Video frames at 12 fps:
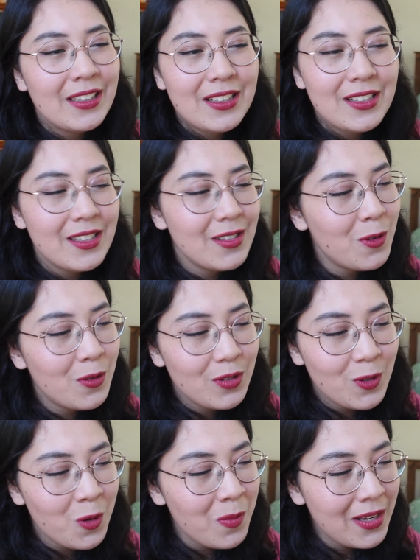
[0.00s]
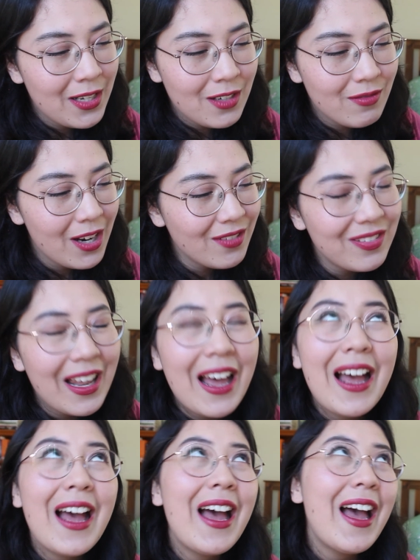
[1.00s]
this is all so many red
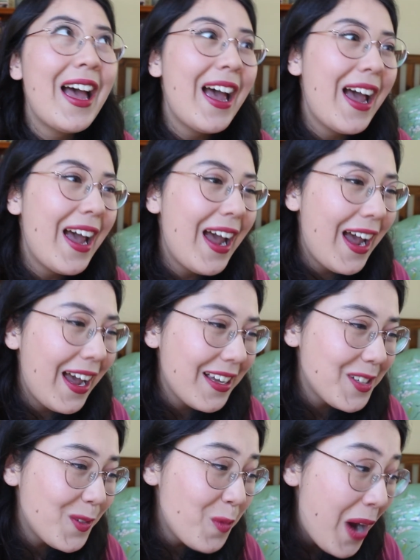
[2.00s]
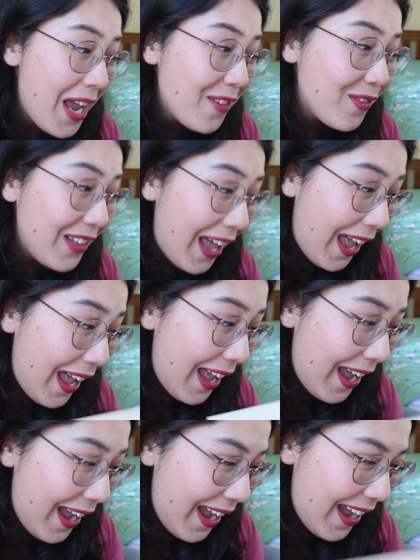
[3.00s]
flags. Red
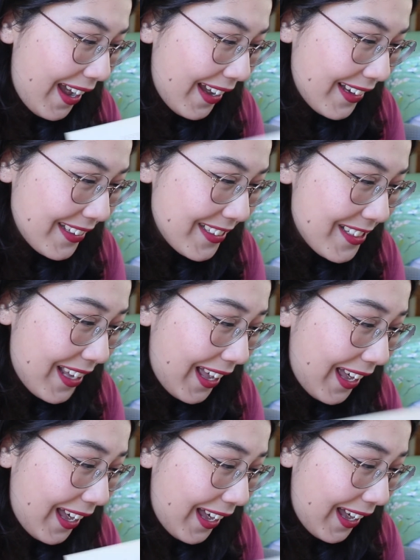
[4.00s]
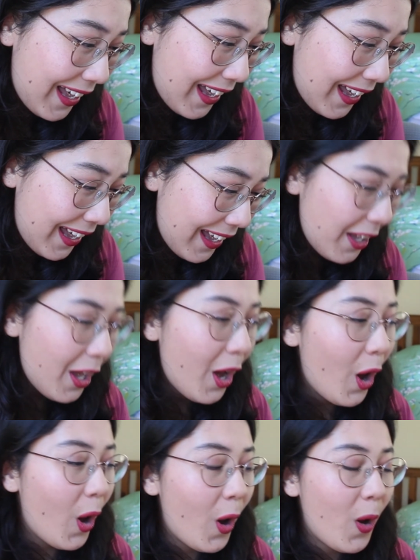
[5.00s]
flags!
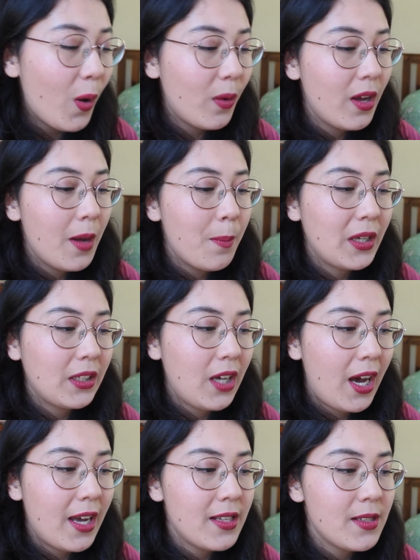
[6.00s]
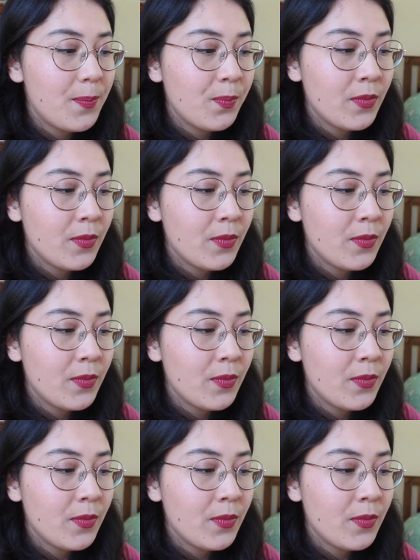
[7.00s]
Ah! Oh, but guys,